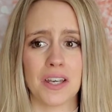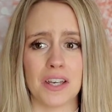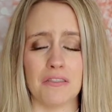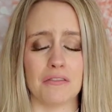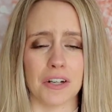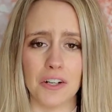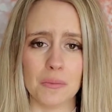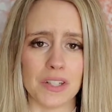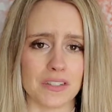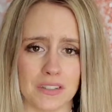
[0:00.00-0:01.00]

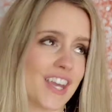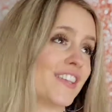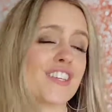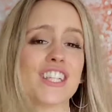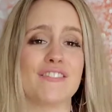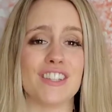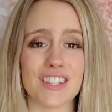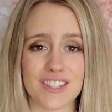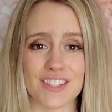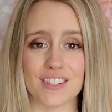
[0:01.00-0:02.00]
environments. It doesn't even
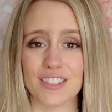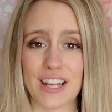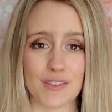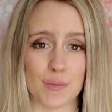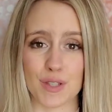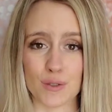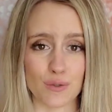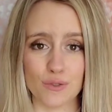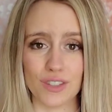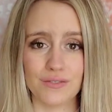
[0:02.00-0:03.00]
necessarily have to be
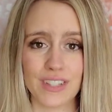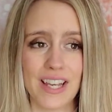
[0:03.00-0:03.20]
school.